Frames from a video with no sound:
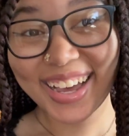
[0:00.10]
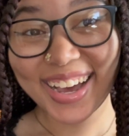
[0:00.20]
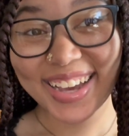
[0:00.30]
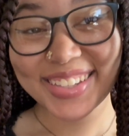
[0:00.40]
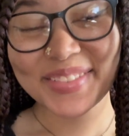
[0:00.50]

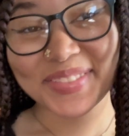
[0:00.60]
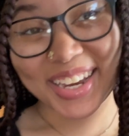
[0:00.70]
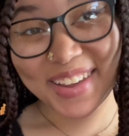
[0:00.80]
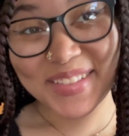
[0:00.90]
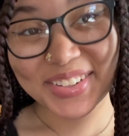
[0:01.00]
guys,
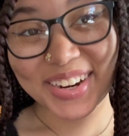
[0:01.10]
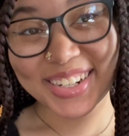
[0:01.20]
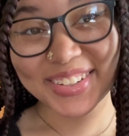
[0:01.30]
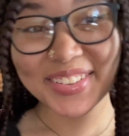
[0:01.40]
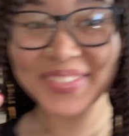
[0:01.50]
my name is
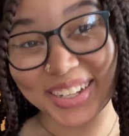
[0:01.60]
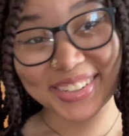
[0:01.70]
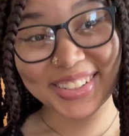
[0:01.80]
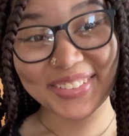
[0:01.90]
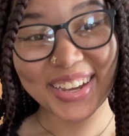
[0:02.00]
Rachel. Welcome to my